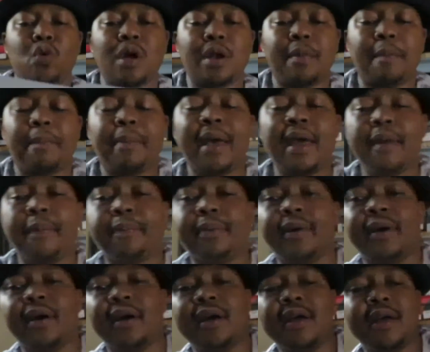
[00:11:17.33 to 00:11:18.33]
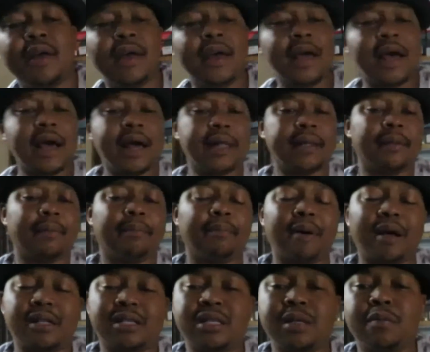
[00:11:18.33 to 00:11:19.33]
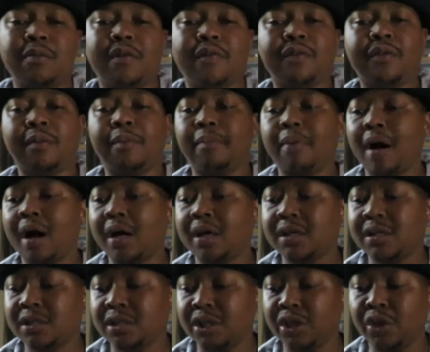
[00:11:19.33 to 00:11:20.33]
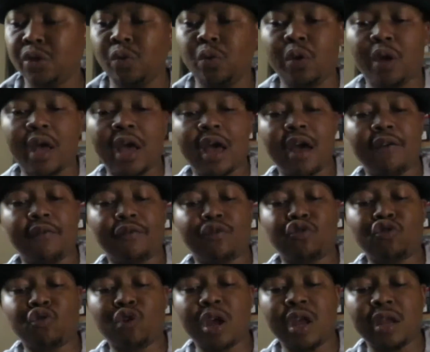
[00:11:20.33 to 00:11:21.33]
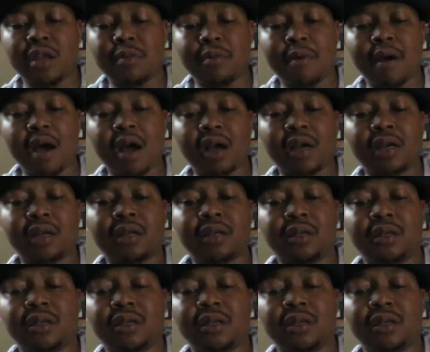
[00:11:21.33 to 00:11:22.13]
One paper. At the bottom of the box, you have trademark